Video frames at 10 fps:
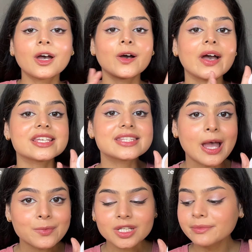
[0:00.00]
Guys,
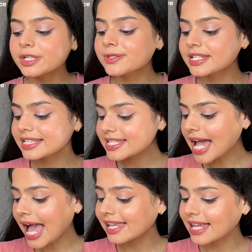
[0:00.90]
now I'm going to be using this
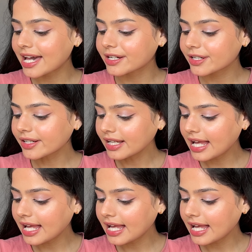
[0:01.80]
highlighter